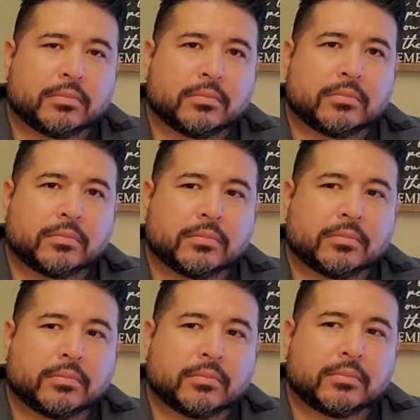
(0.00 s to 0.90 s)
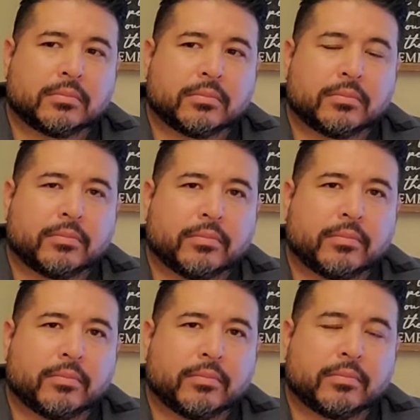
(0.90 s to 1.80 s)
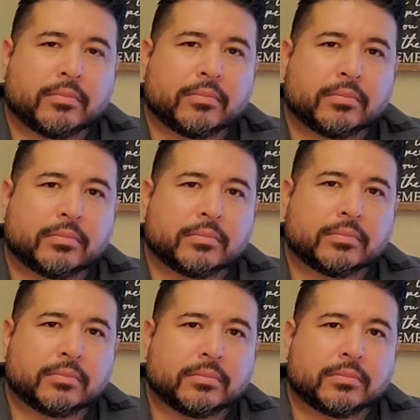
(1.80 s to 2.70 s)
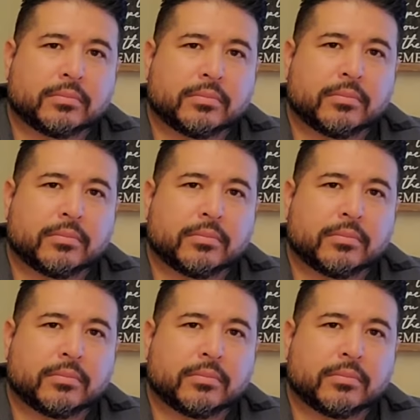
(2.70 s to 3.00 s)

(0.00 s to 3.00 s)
No words are spoken by the person on screen.